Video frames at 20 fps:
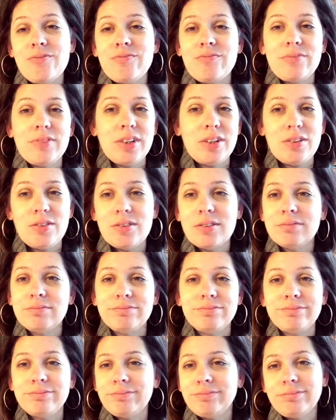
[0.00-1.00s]
little,
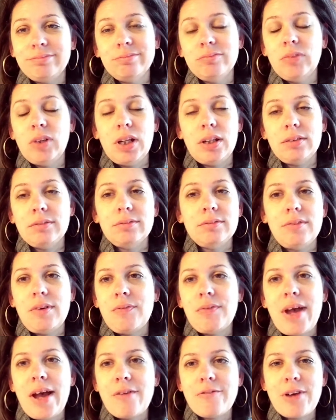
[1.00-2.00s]
well,
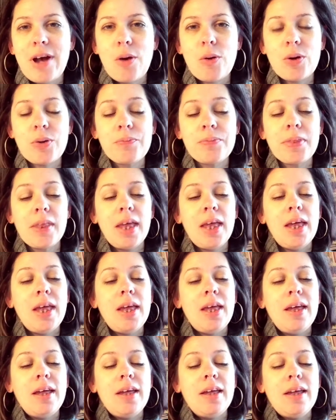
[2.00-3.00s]
half hour.
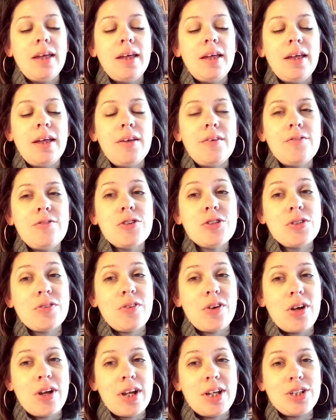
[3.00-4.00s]
First of
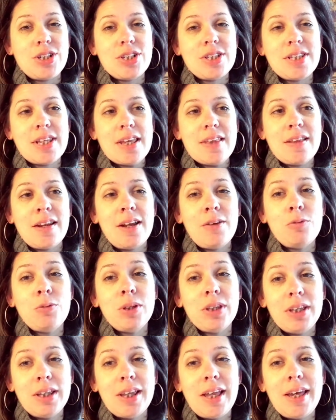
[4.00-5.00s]
all, I should say that I
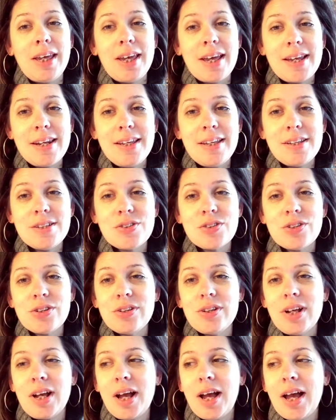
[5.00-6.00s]
really like
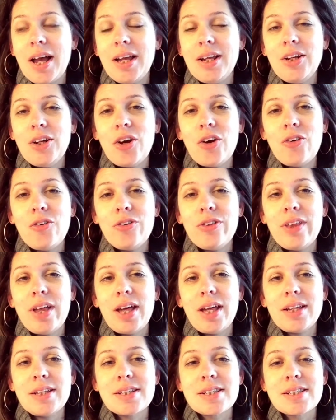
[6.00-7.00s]
Izzard. I know
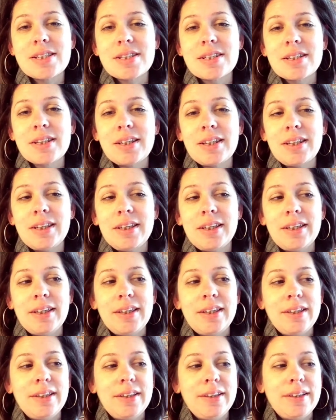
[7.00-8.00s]
that
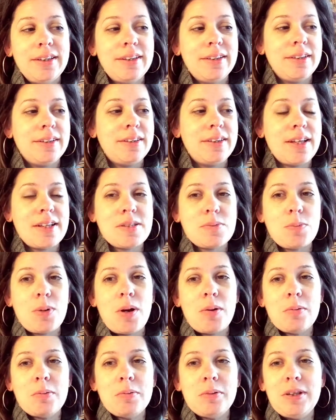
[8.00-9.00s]
that's
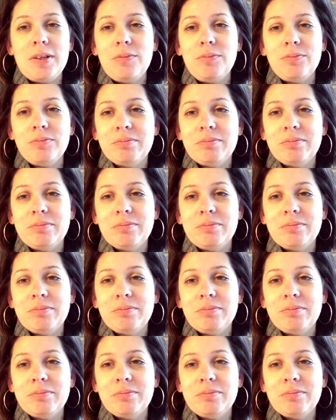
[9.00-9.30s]
probably